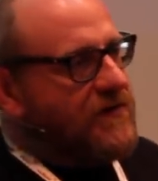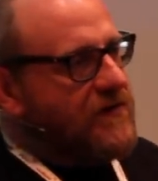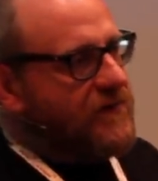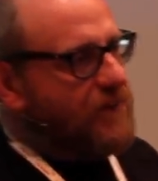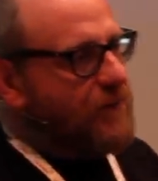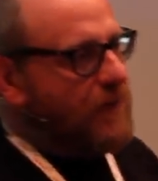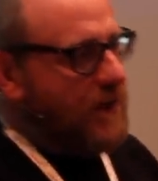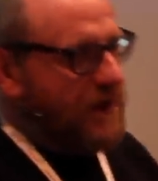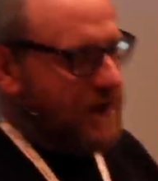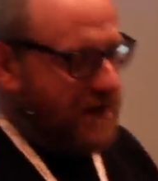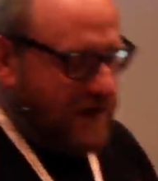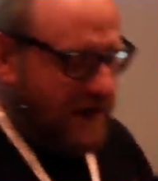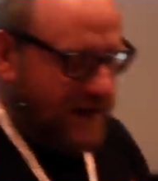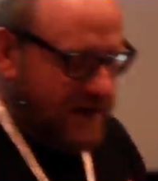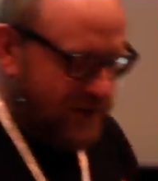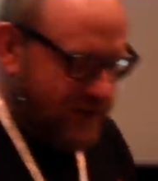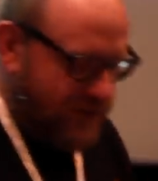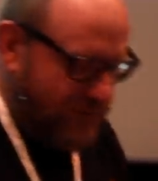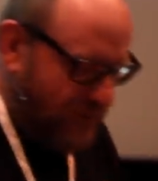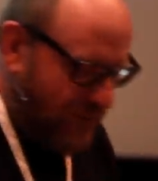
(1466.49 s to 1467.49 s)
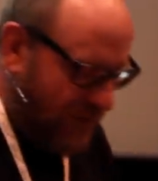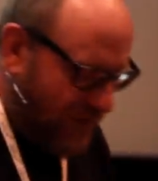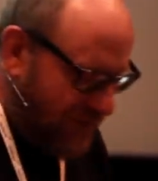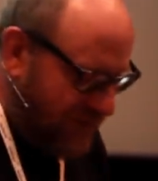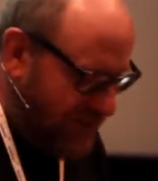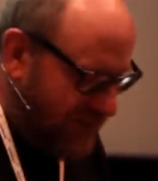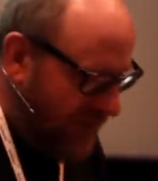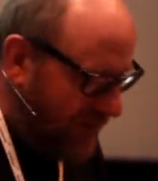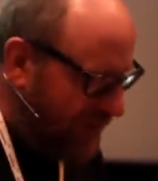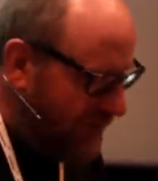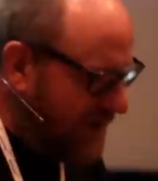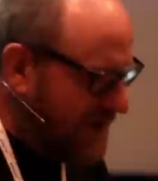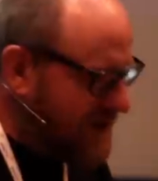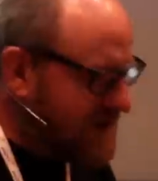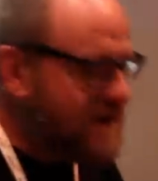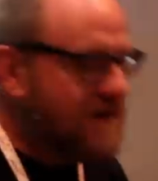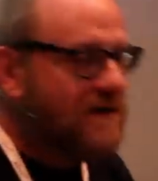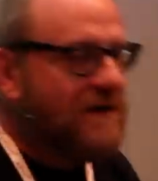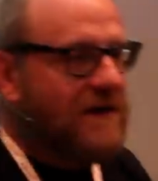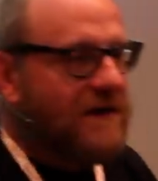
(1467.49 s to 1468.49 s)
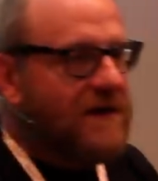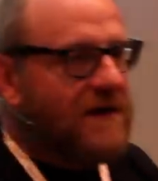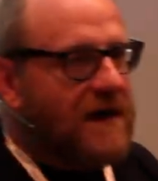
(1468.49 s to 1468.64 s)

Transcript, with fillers: It's by nature, by definition,